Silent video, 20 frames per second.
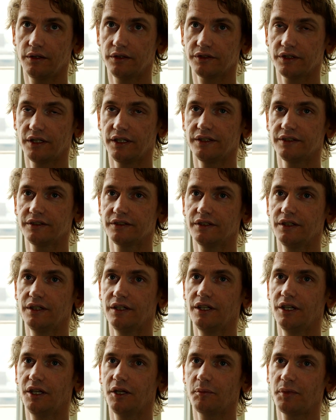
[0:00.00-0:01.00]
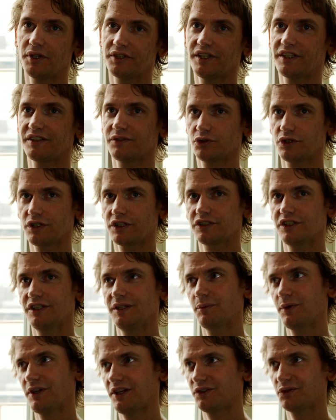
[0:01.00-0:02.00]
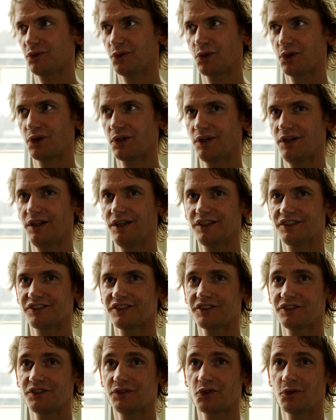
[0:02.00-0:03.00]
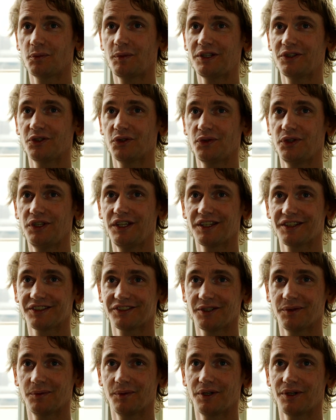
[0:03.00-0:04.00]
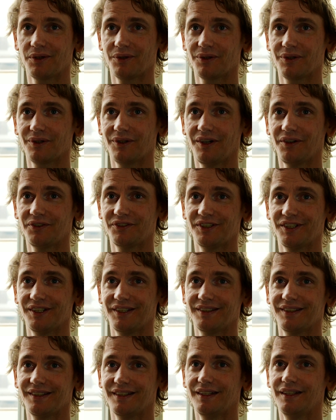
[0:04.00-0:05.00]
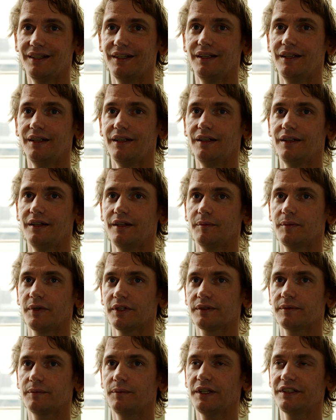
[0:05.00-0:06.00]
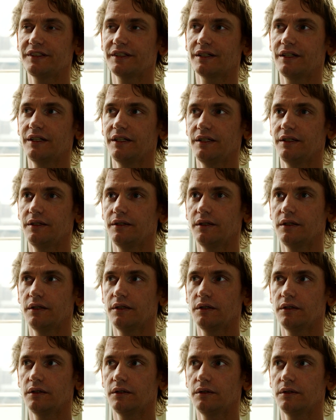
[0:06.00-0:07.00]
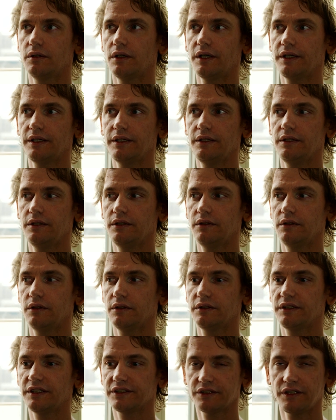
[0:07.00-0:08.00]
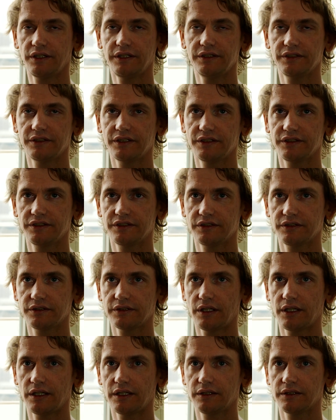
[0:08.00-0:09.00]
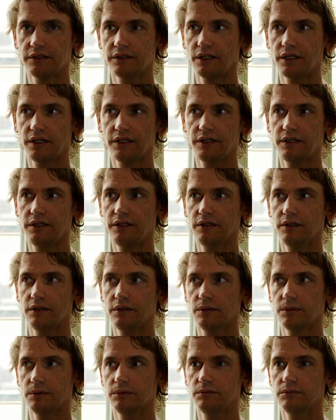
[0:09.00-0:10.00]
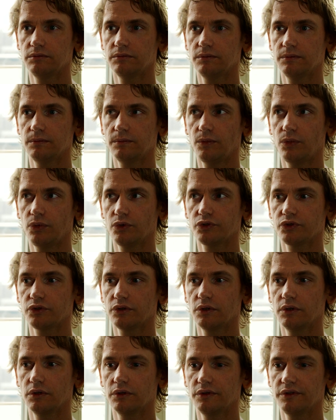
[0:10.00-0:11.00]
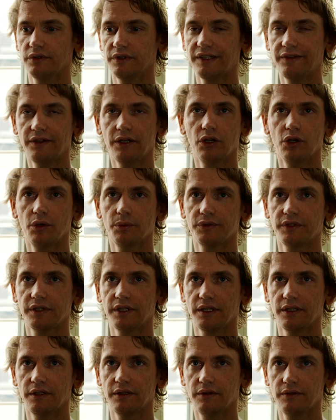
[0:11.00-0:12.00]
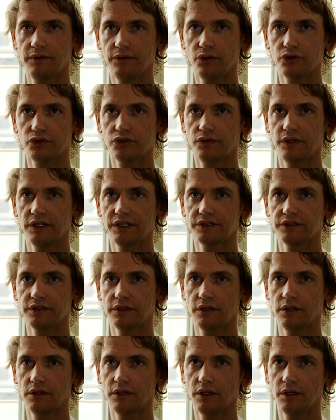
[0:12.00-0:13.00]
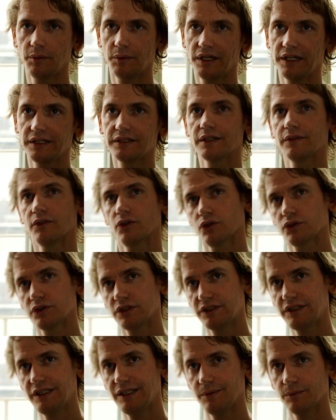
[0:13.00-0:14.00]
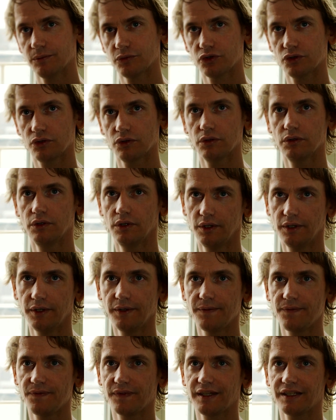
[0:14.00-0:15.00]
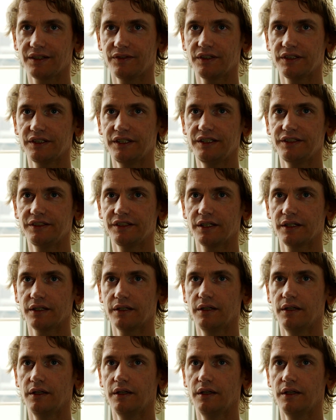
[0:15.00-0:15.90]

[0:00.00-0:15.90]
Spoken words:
sites, but that was actually planned for starting from end of year somewhere or after it. But basically I designed this and I also developed the first version. Later we got a team, so it went easier.